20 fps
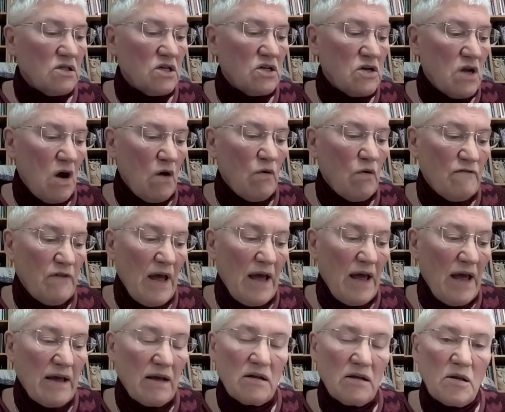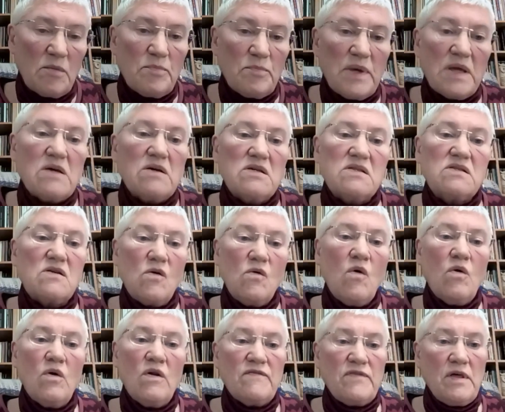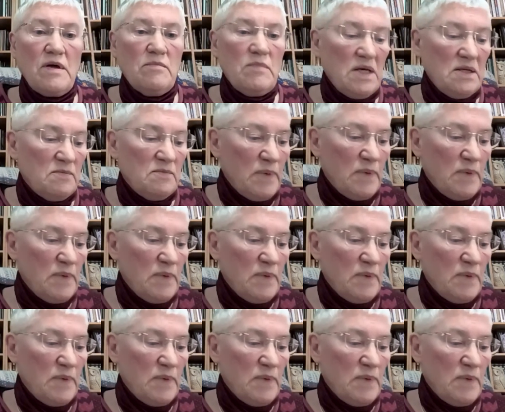to no avail because all of them had